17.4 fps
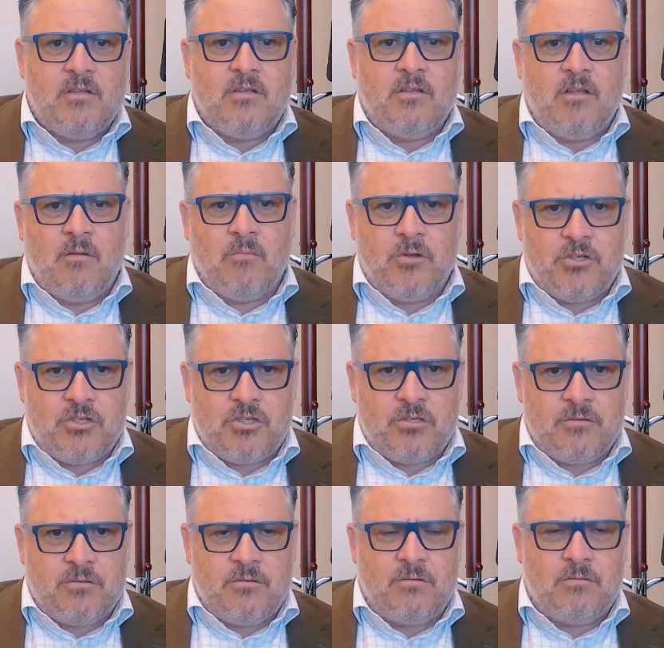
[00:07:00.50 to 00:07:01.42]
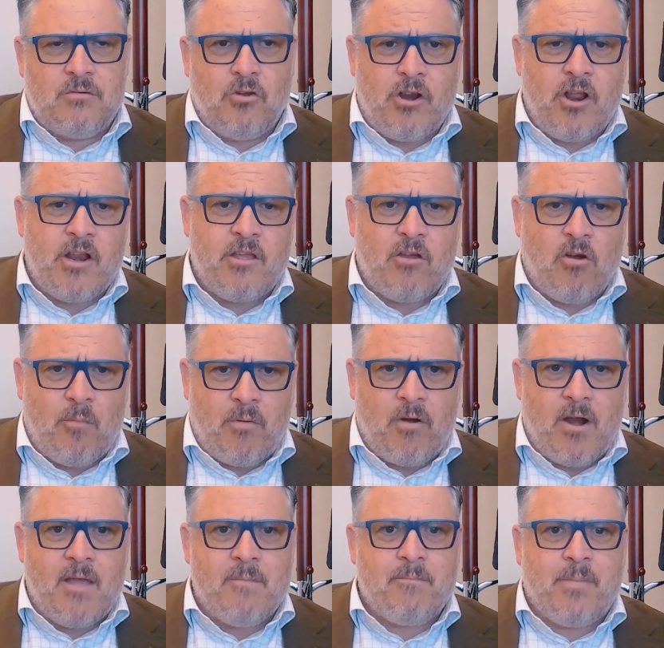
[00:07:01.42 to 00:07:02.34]
in which to not only
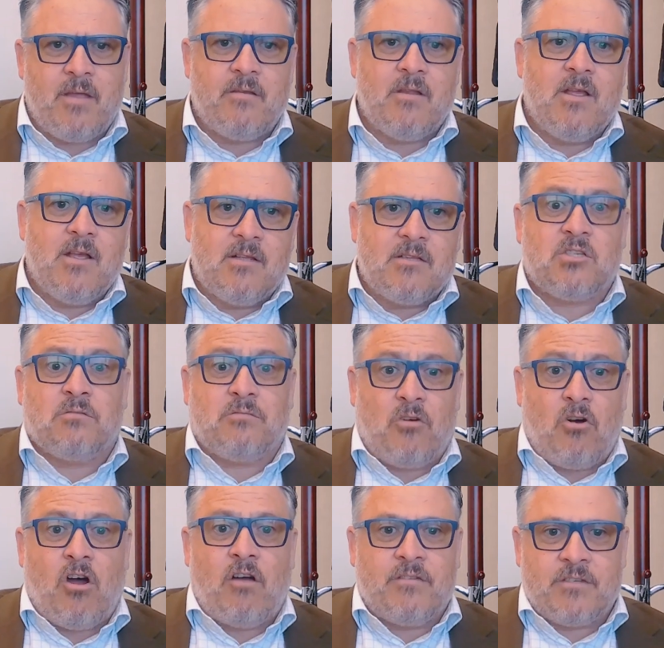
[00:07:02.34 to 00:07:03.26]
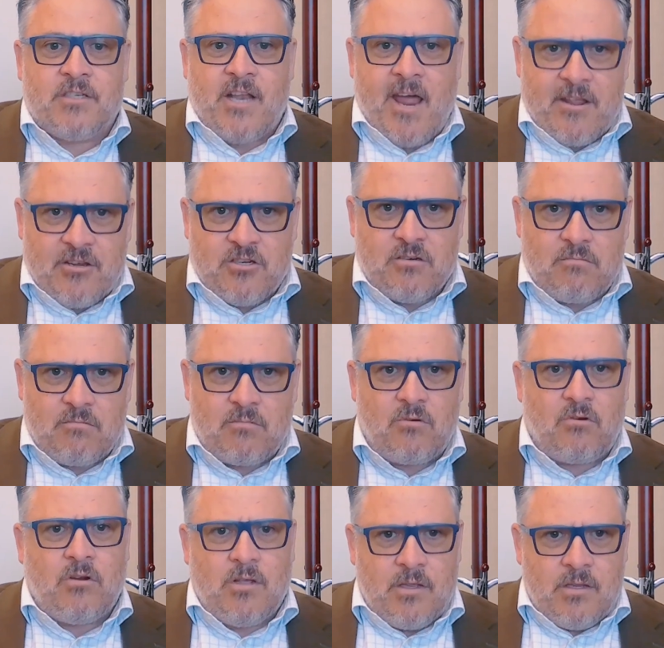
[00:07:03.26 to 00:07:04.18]
operate but survive as a nation,
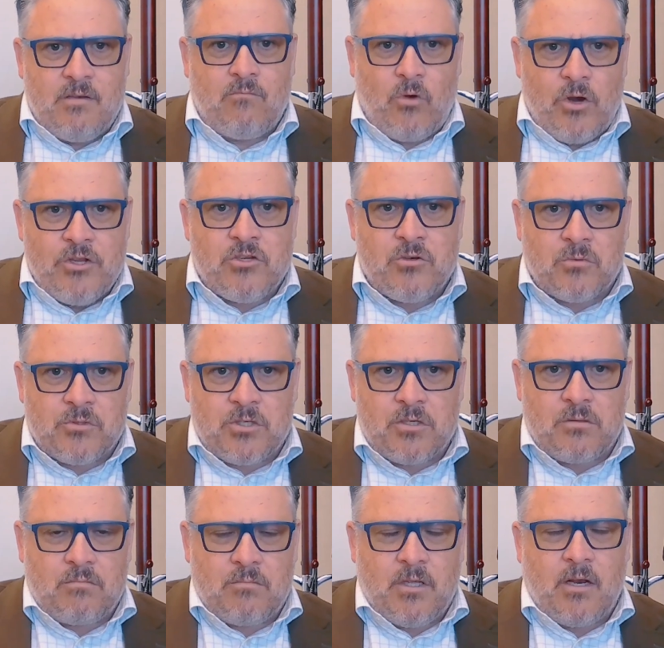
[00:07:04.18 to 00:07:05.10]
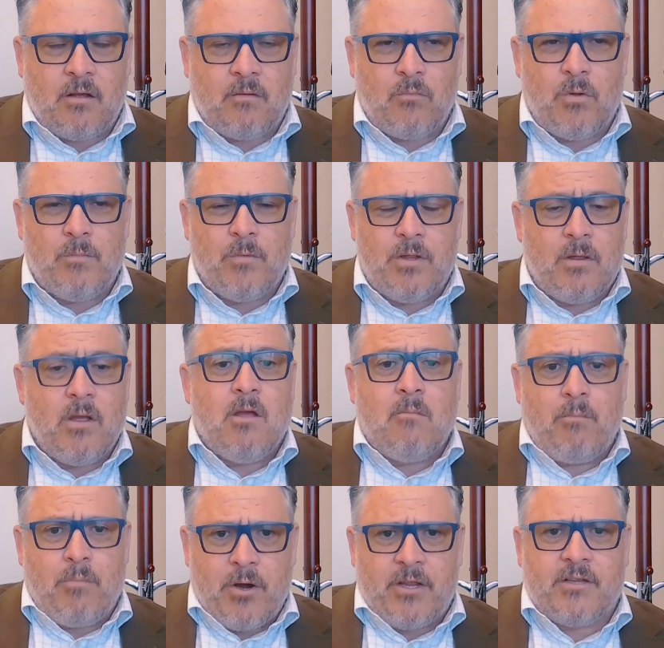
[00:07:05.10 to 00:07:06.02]
right? In regional, when we
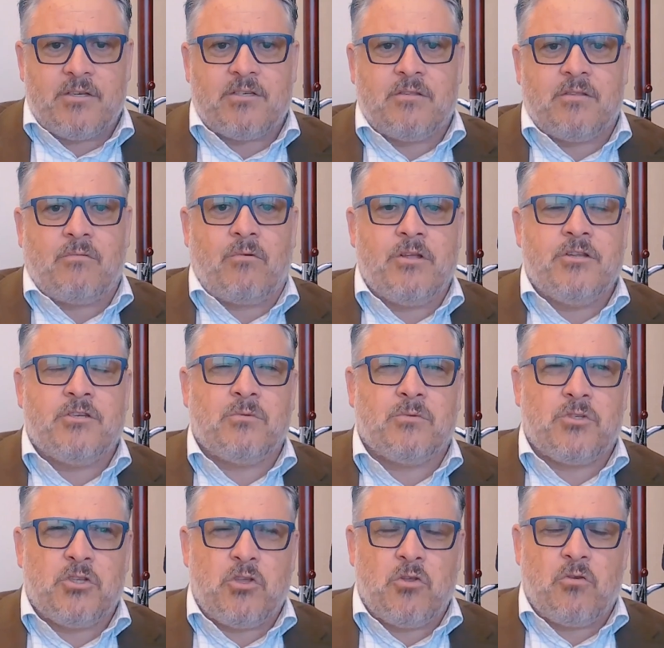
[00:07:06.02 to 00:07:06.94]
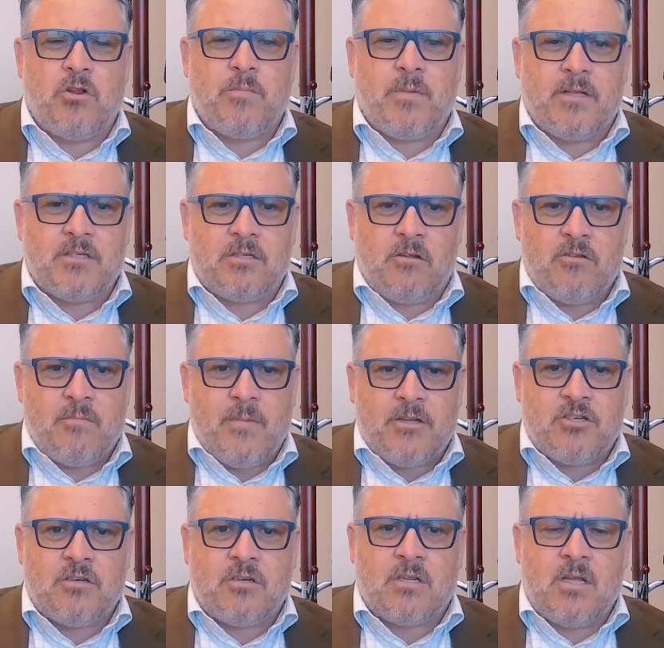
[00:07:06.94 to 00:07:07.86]
bring it to the regional security piece, like you
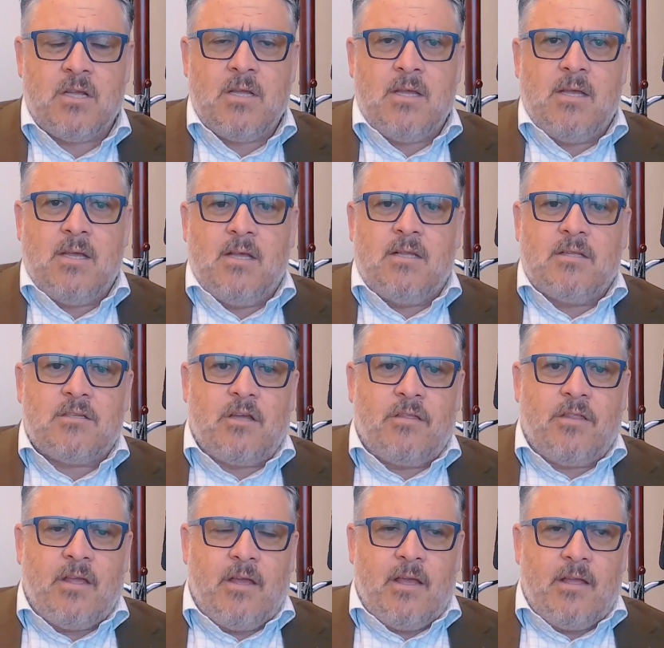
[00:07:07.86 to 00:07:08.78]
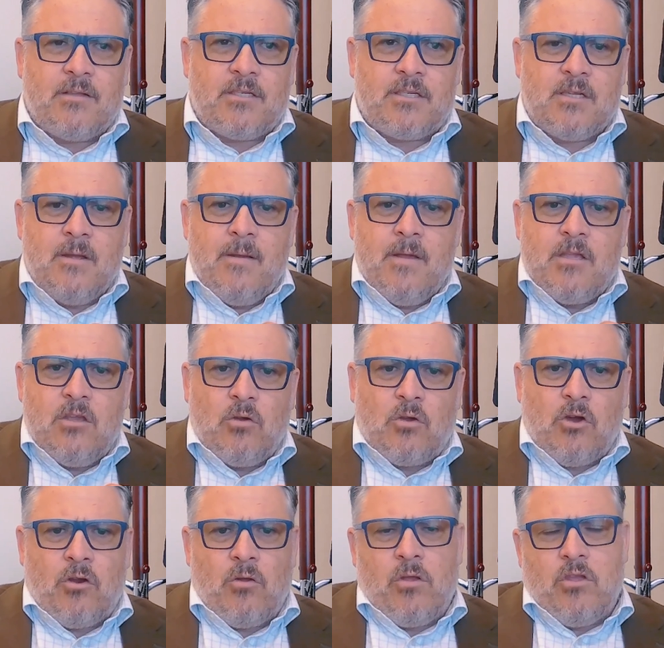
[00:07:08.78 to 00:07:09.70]
mentioned. So you
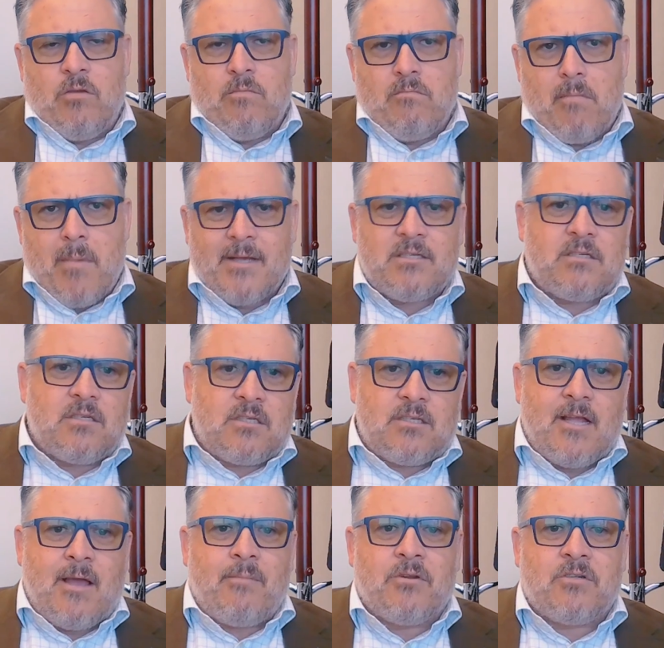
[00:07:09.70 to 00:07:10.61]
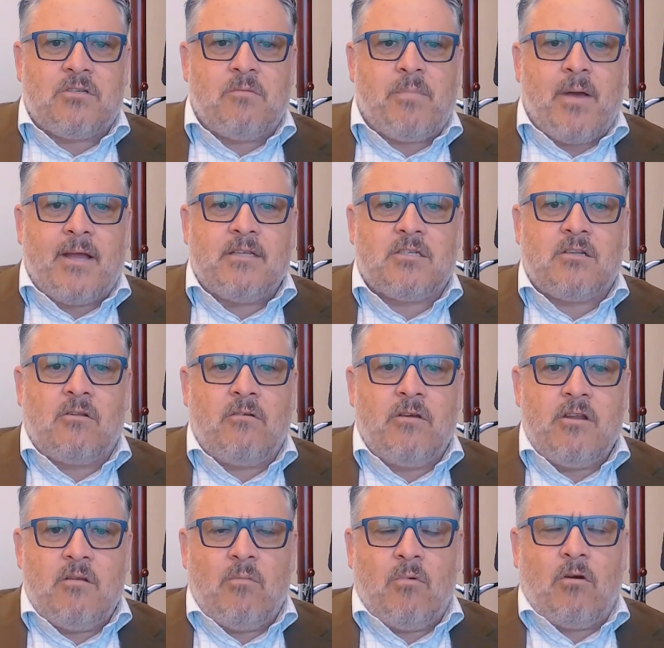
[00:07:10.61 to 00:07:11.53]
must establish the
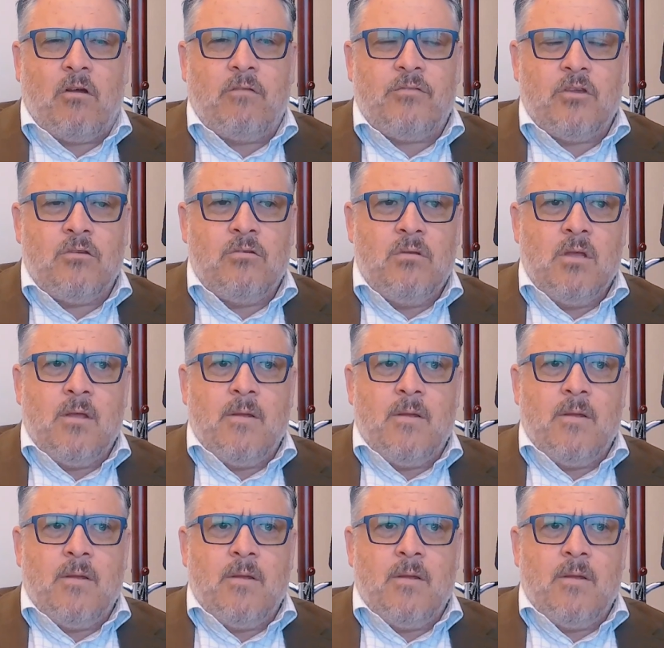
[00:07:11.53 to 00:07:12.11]
baseline, in my view,